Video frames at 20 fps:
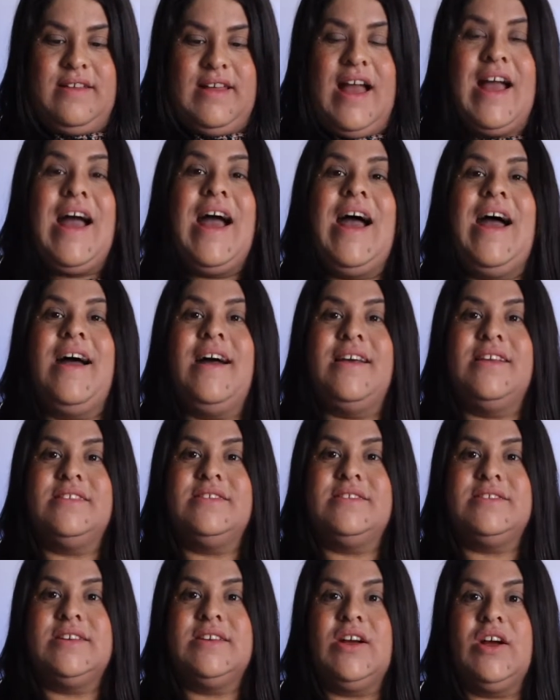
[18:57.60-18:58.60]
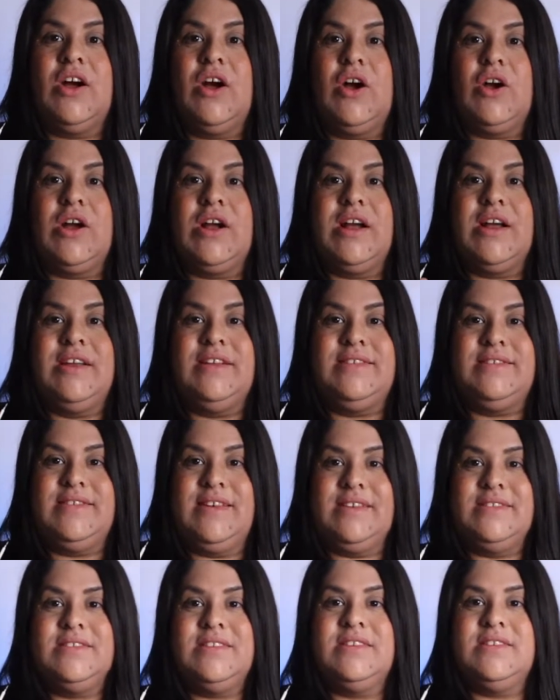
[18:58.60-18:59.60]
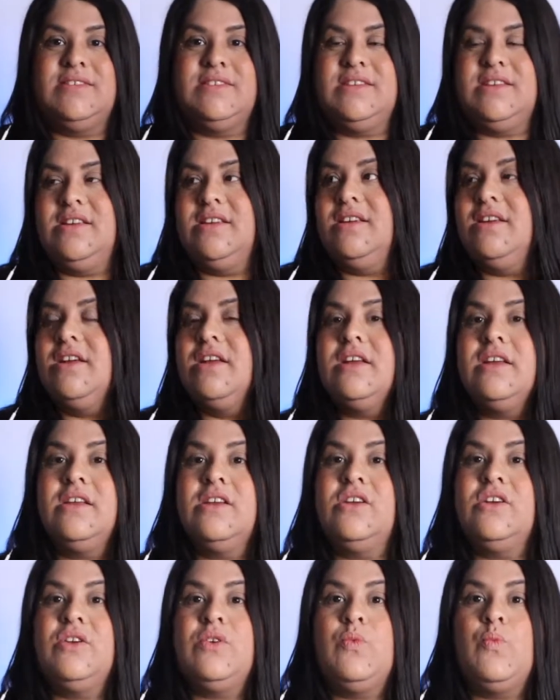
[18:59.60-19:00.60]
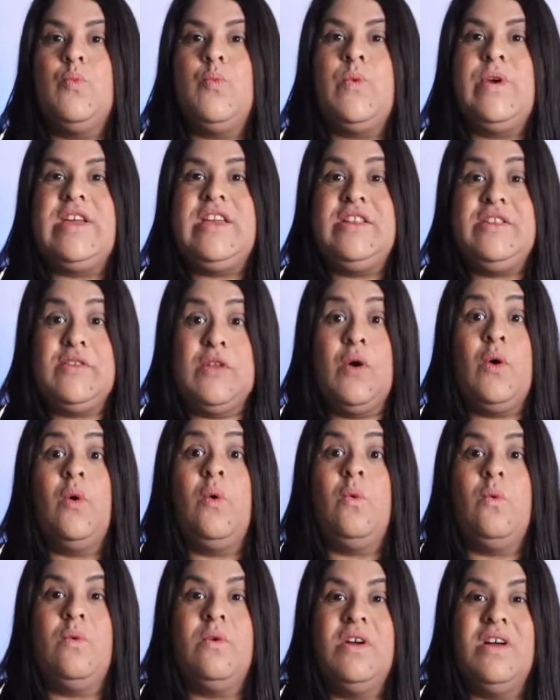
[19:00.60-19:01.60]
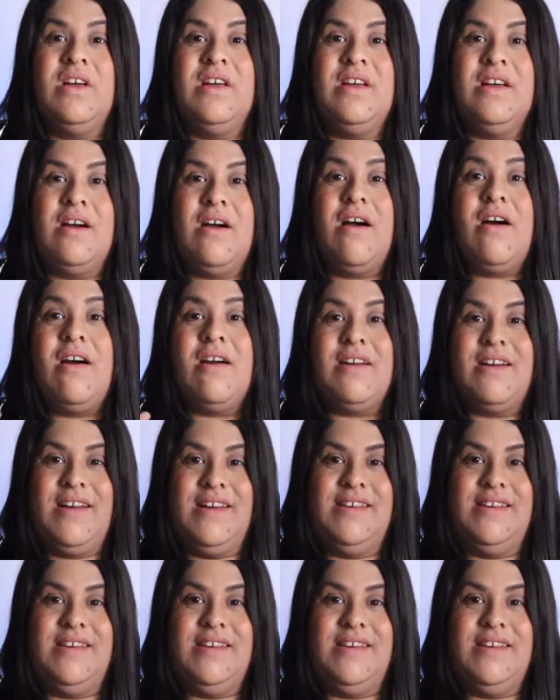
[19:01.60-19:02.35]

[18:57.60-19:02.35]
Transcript: has our identity. We know our